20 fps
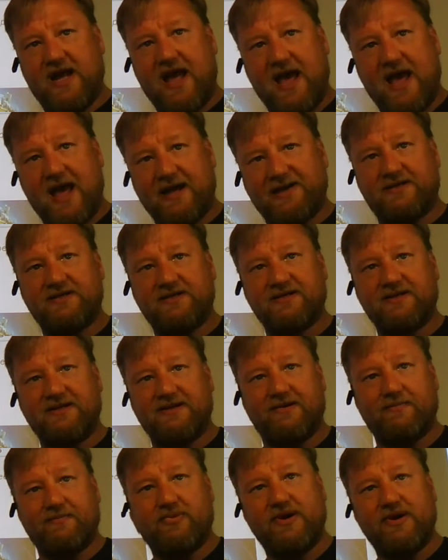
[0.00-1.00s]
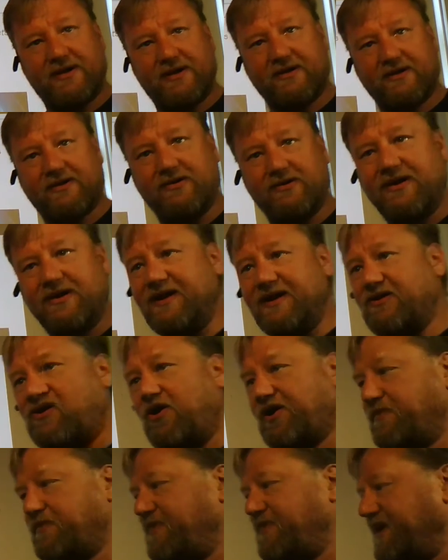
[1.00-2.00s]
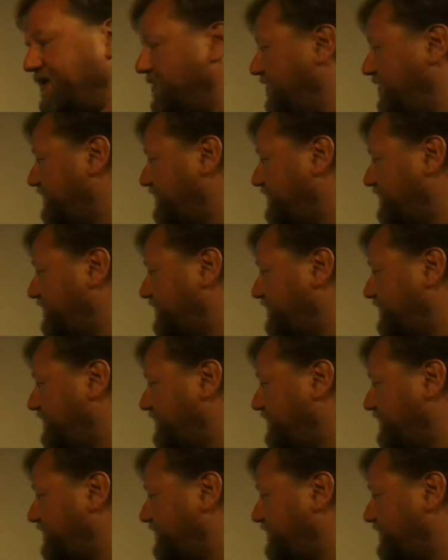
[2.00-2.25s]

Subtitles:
and political economy, of